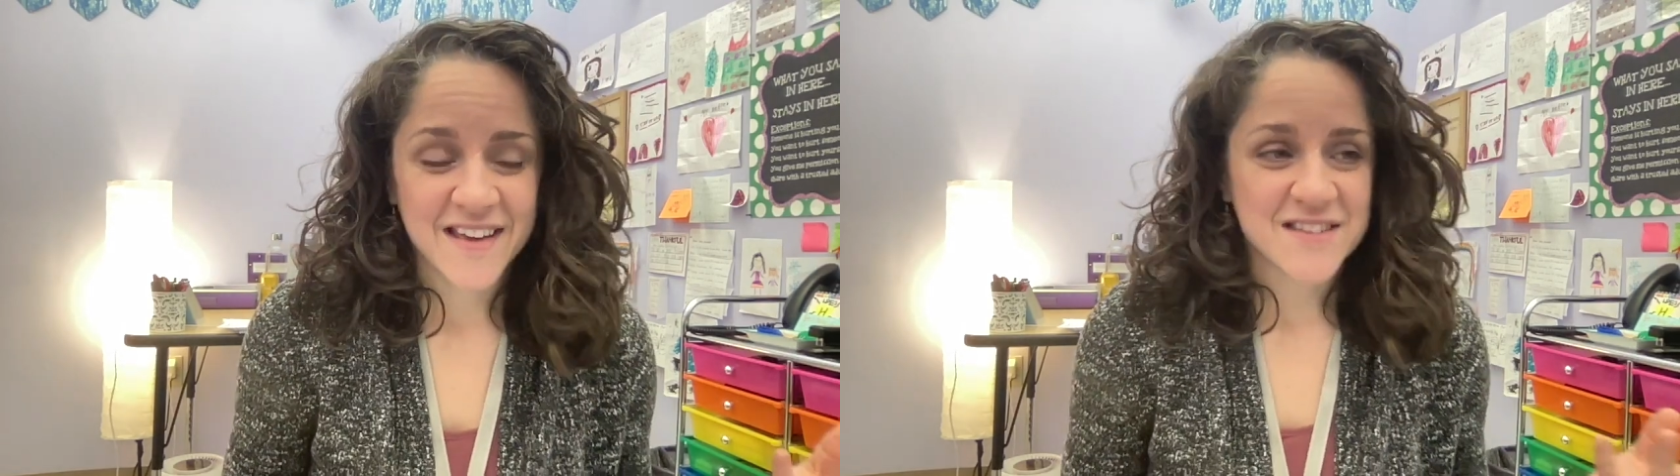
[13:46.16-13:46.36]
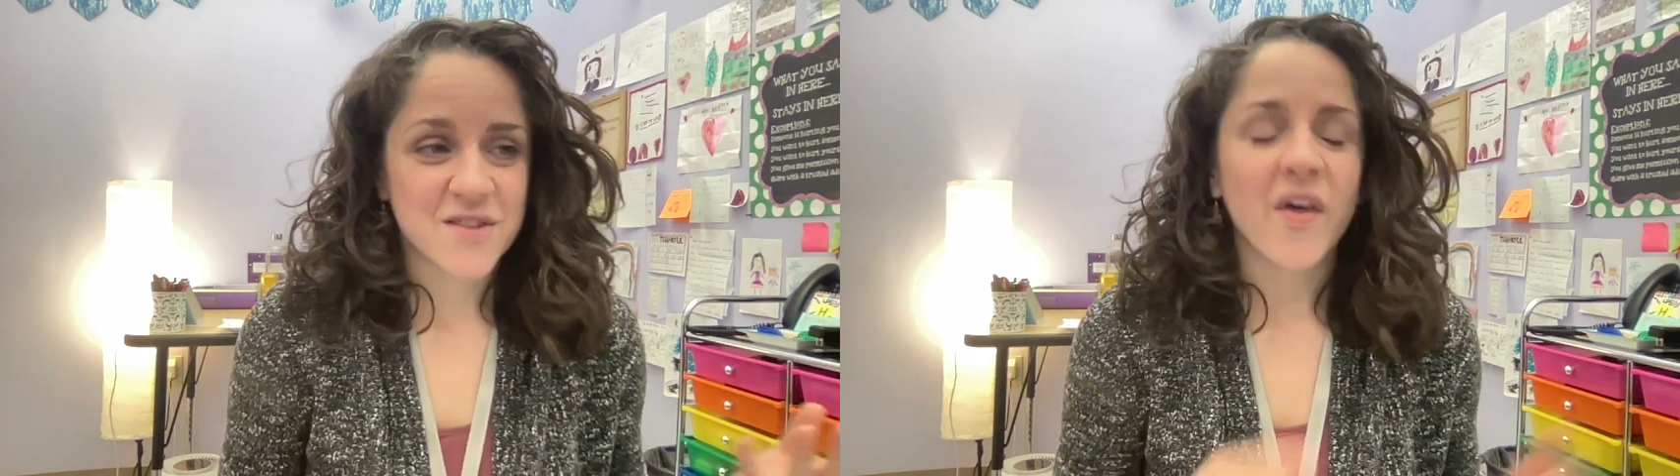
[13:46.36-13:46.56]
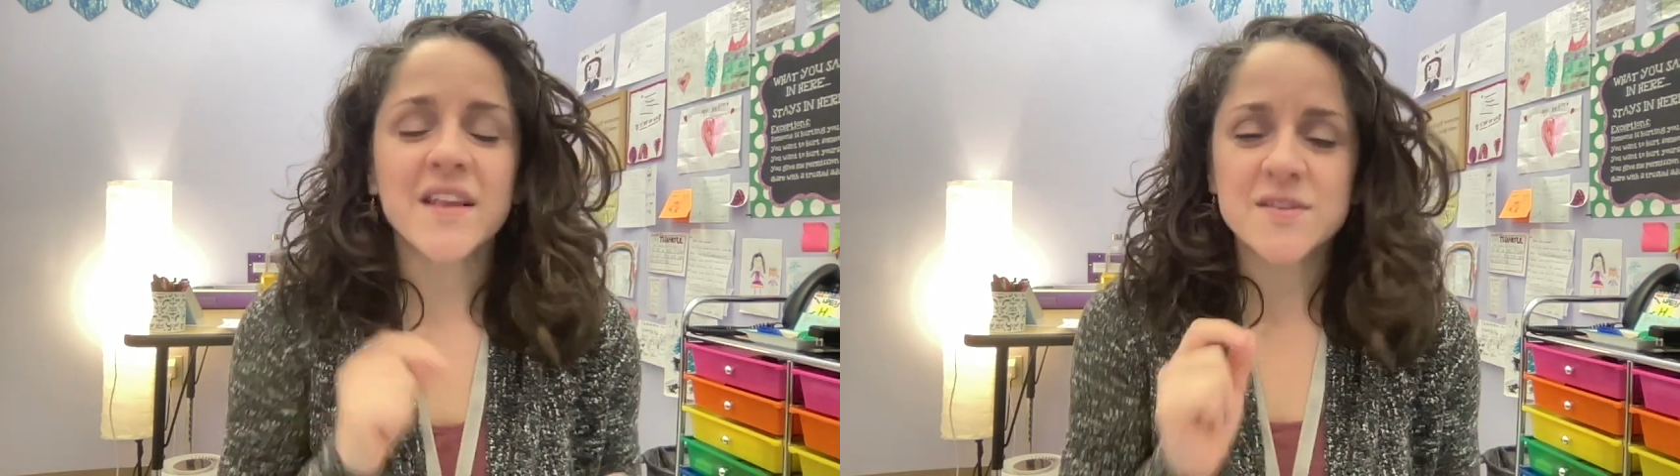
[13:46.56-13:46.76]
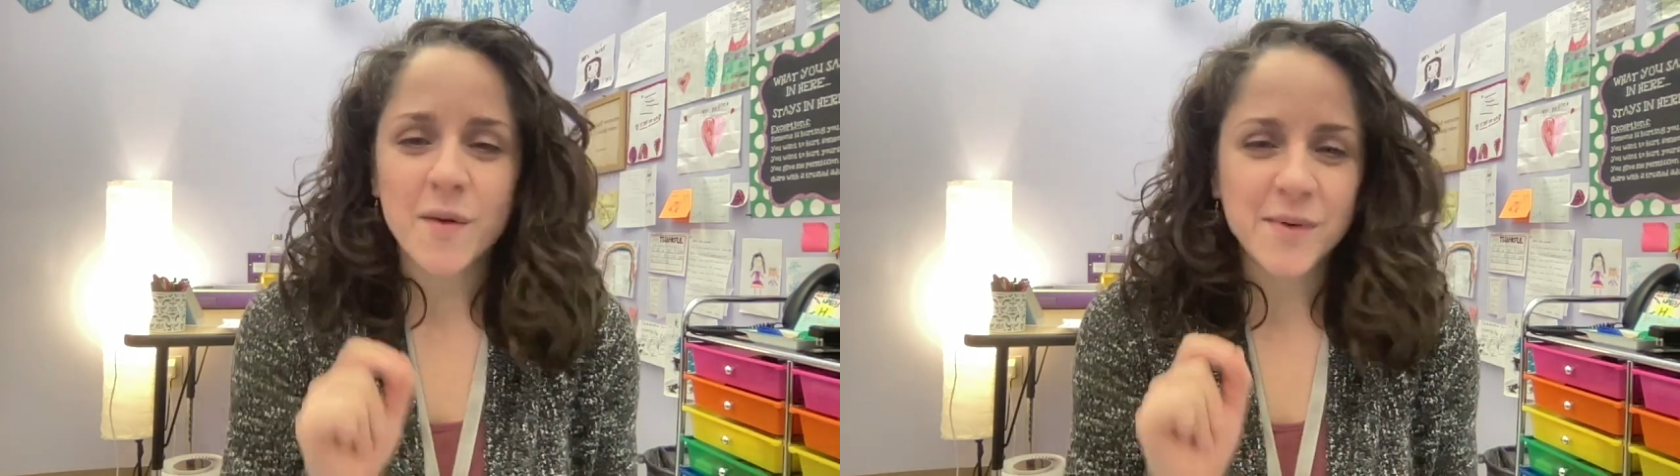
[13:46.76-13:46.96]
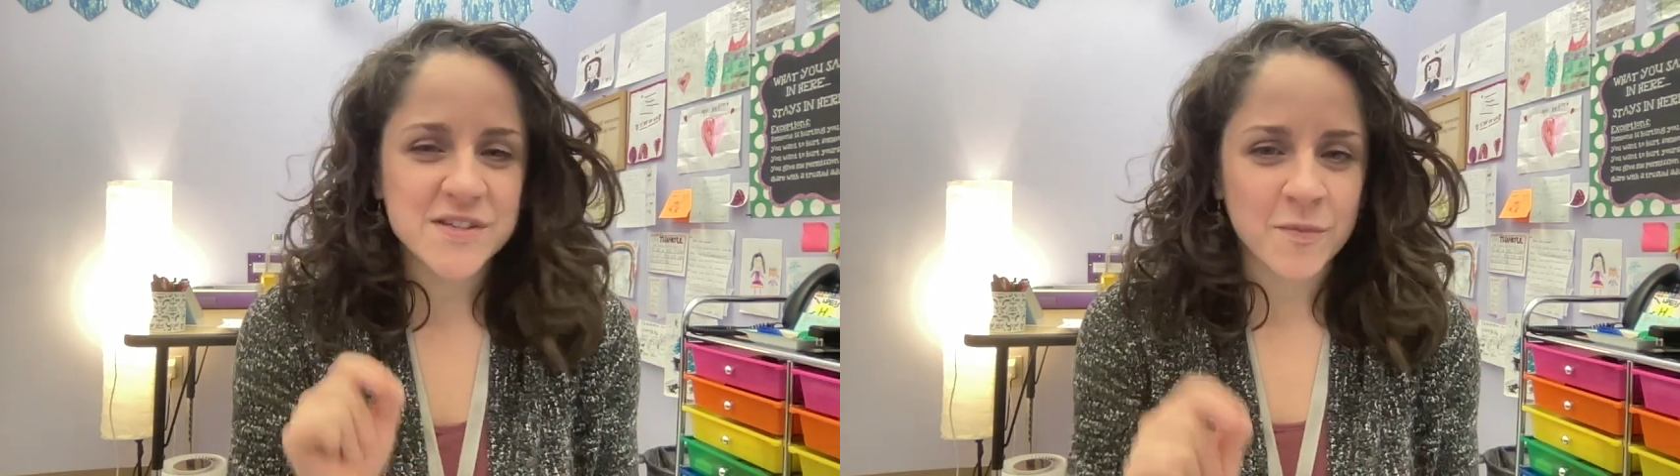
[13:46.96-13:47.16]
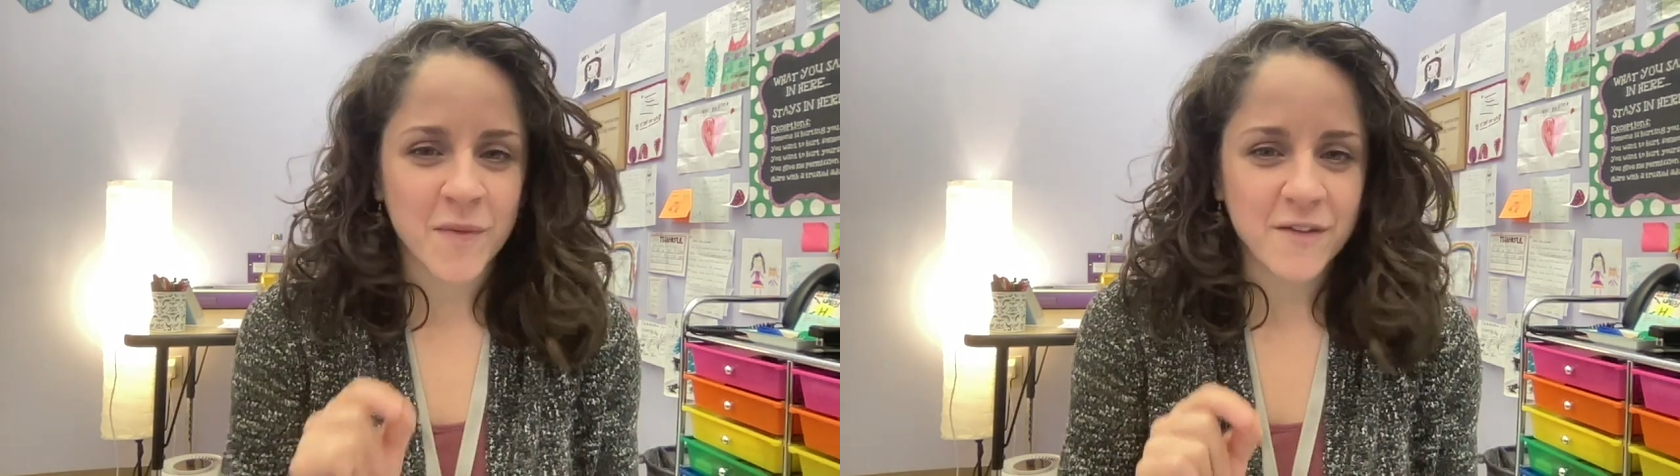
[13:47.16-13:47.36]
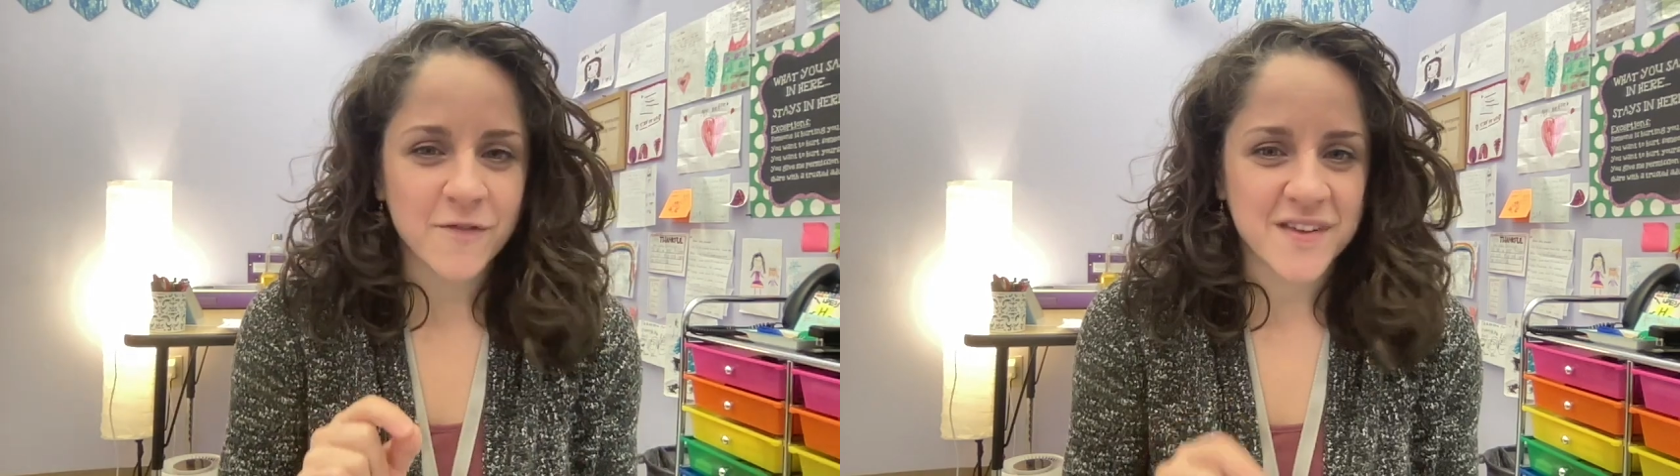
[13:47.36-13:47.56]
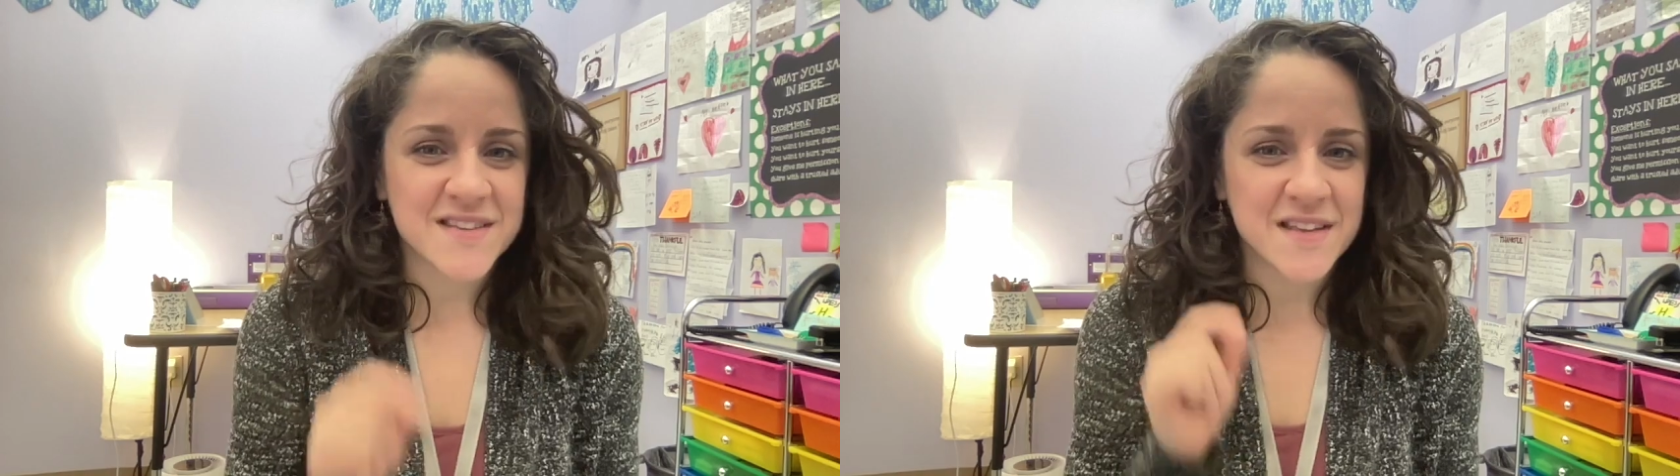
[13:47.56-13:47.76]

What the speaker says: So that's why we do mindfulness.